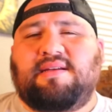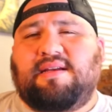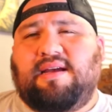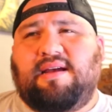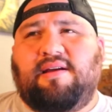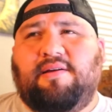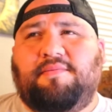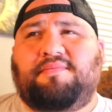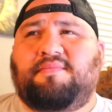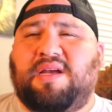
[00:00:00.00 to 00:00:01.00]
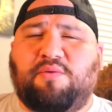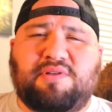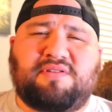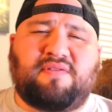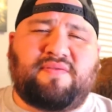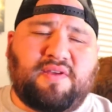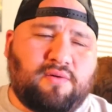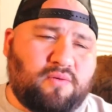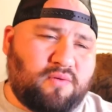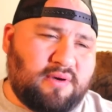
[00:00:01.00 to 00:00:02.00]
I went to a
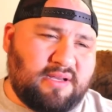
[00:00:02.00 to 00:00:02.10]
few